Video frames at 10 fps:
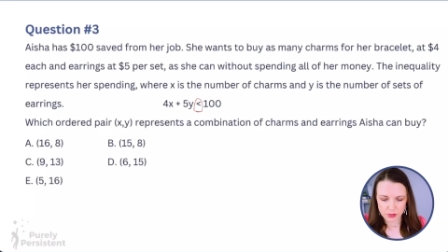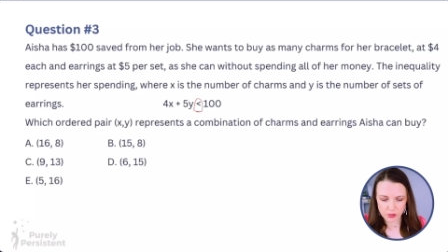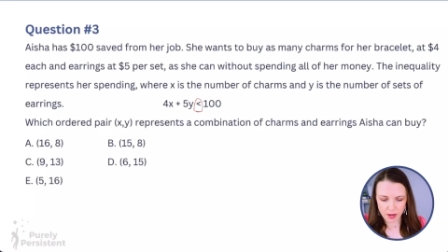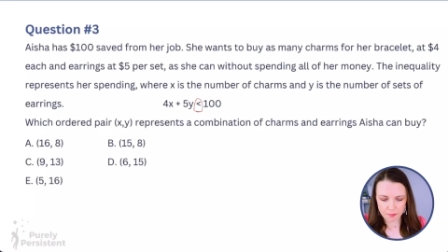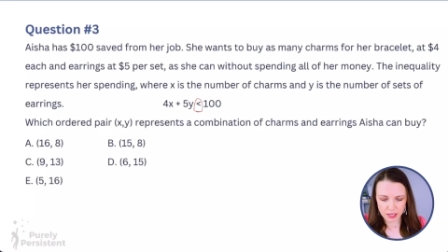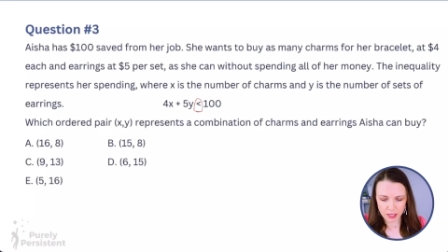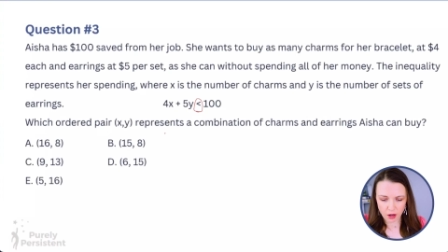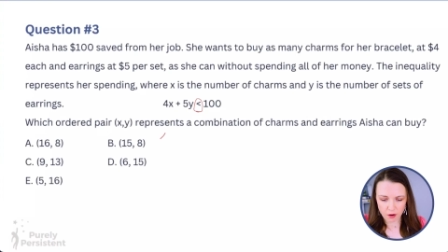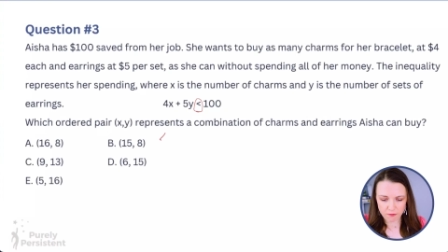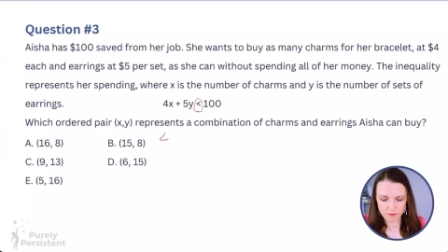So I'm gonna
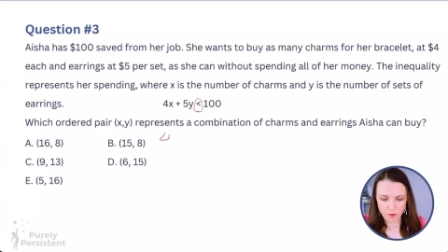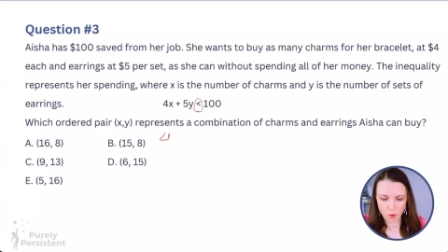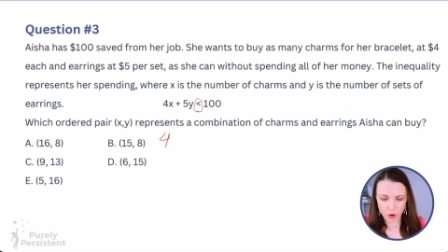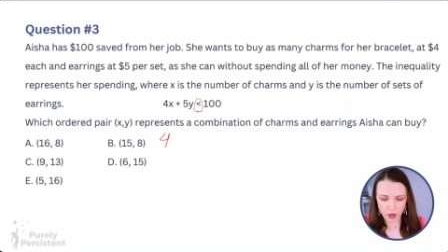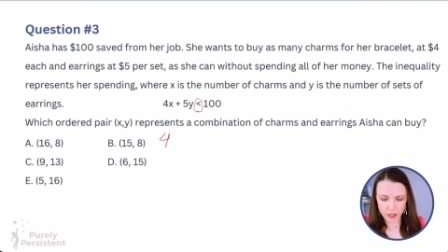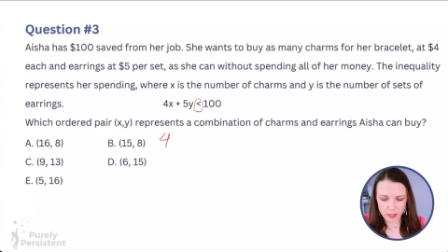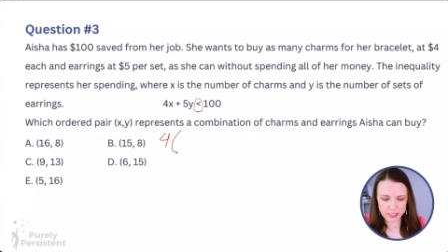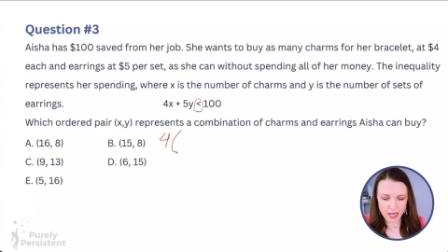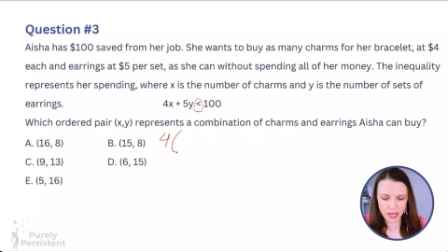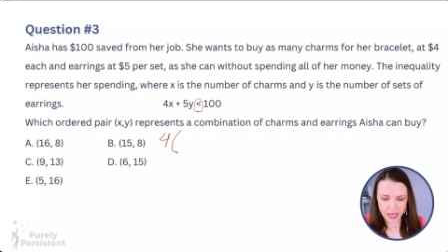go four
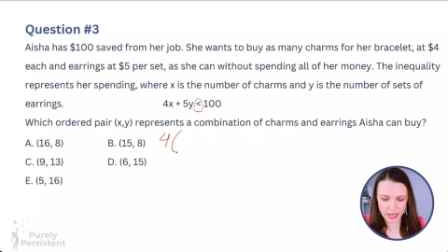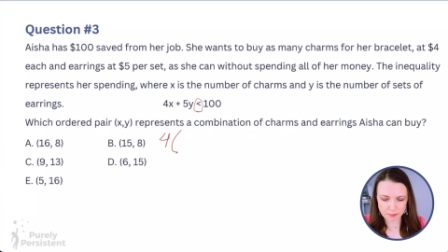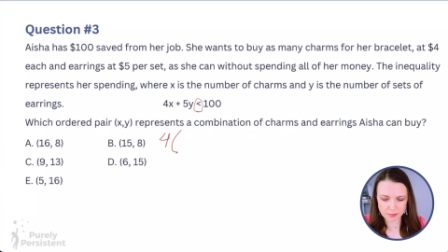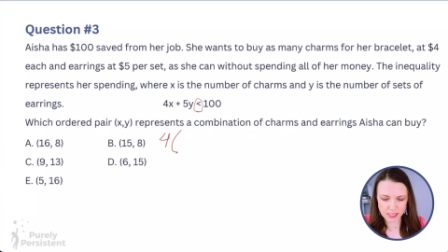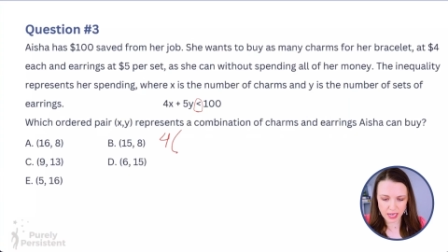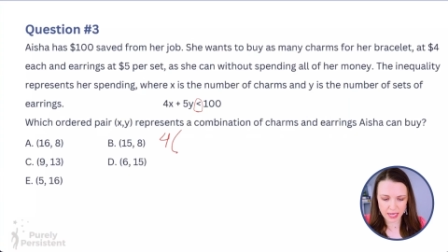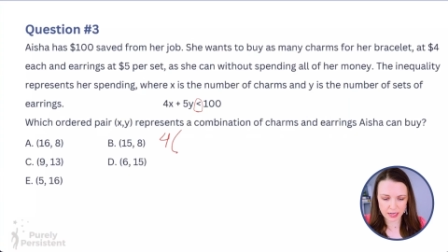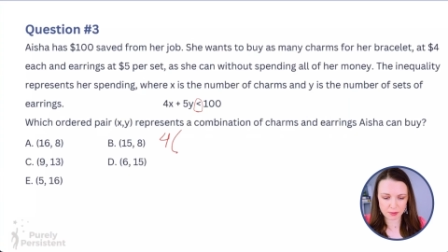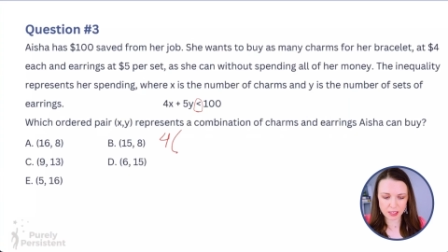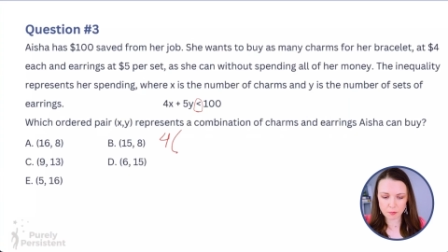times, and
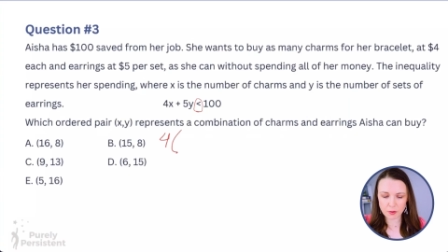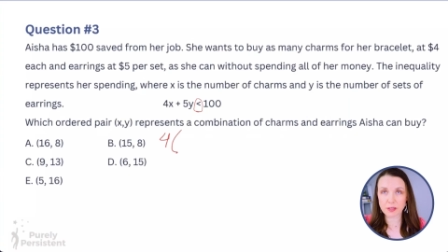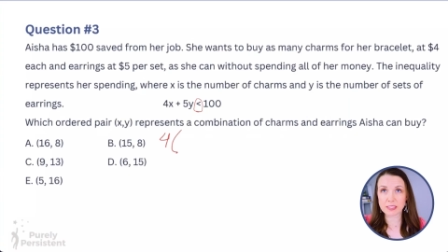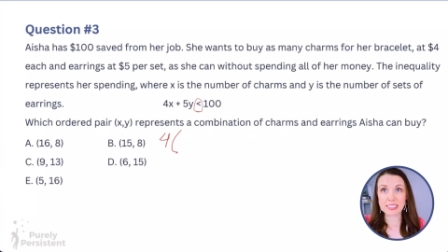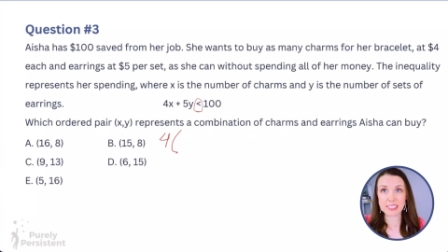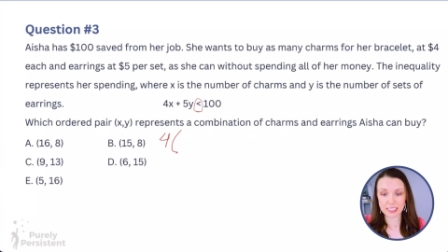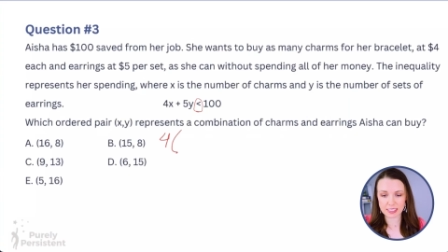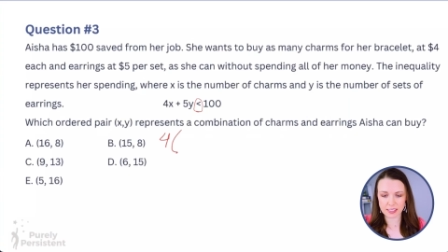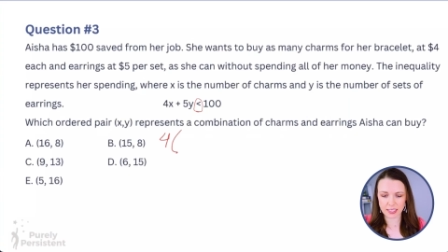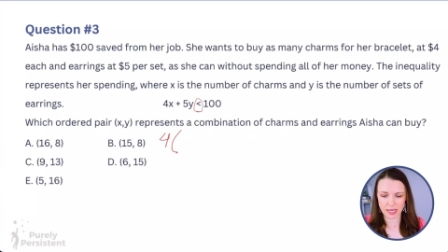I'm gonna put
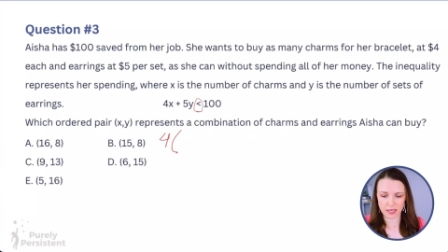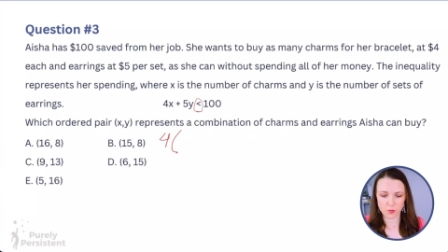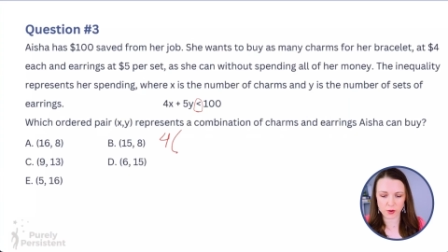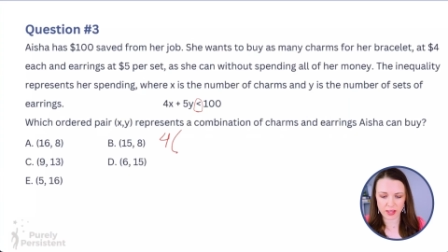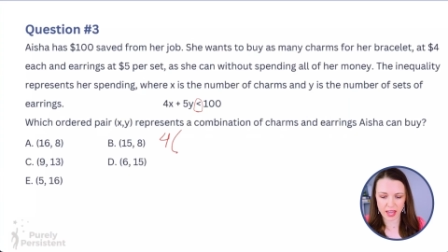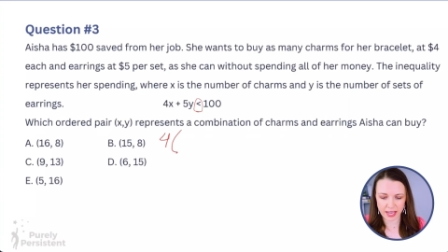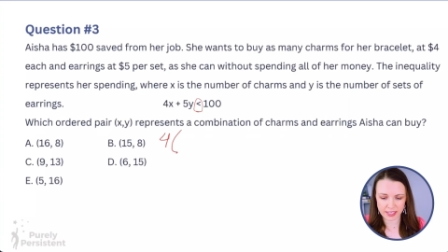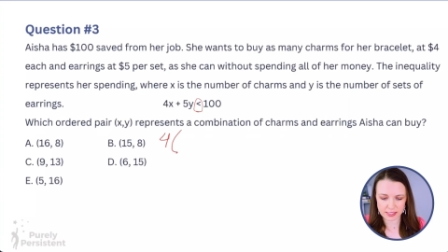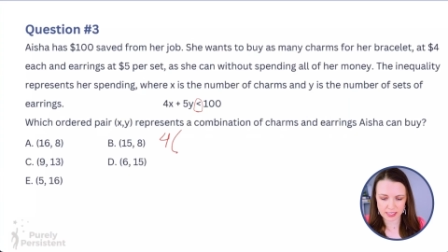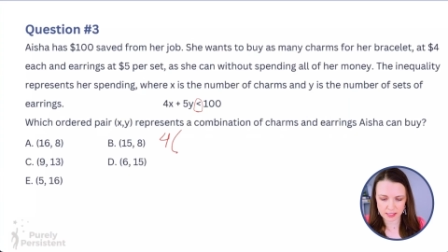sixteen where the
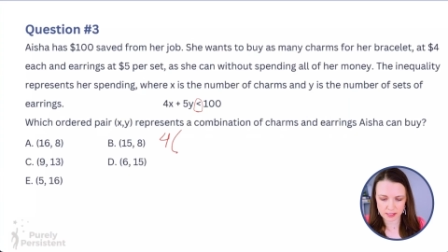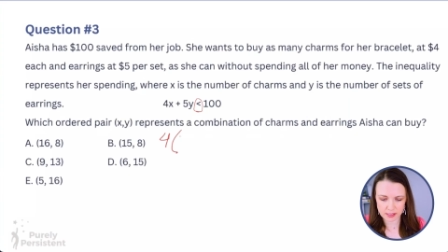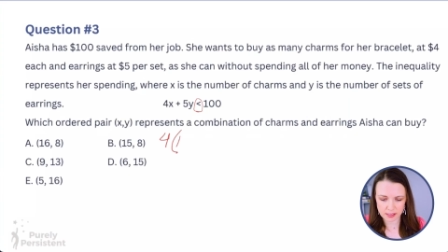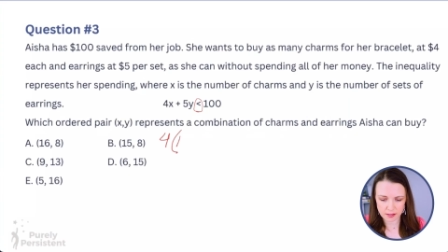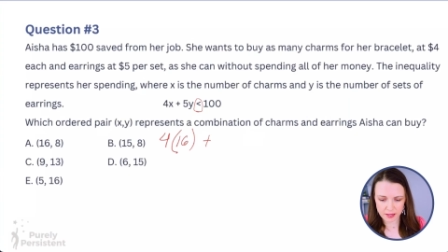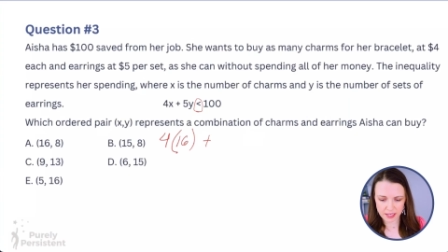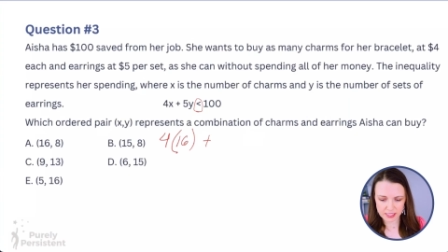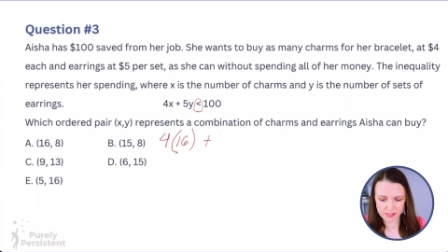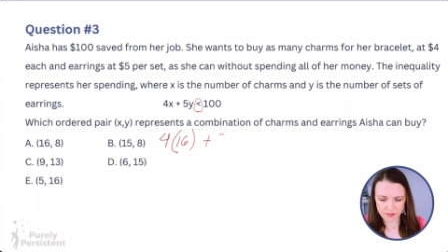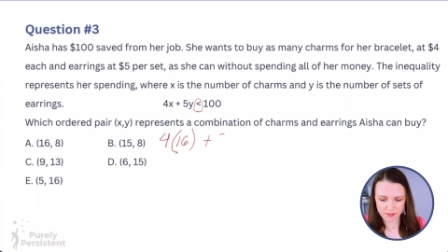X is,
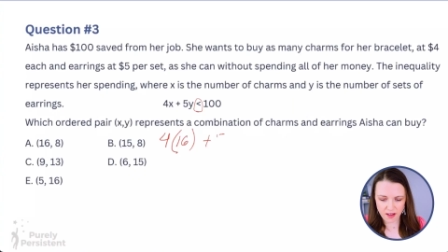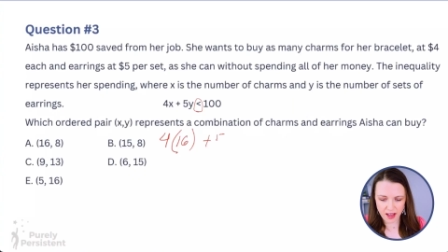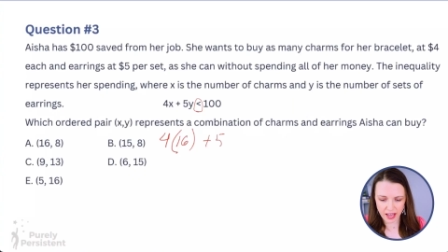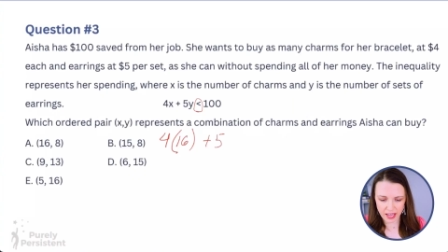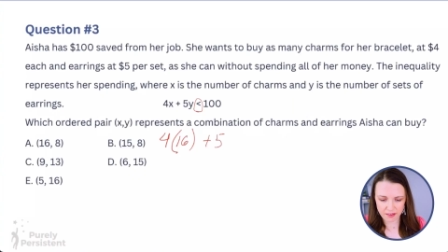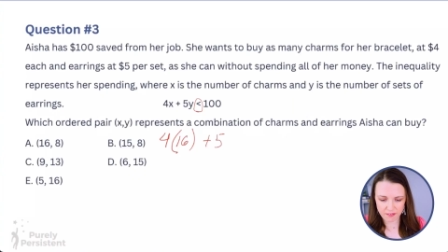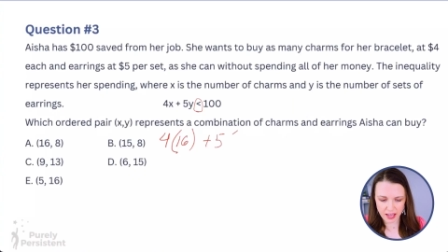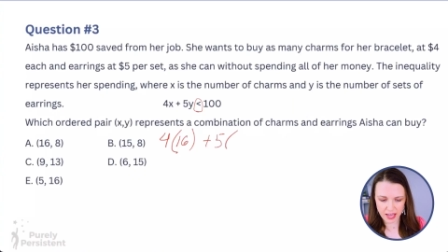plus five,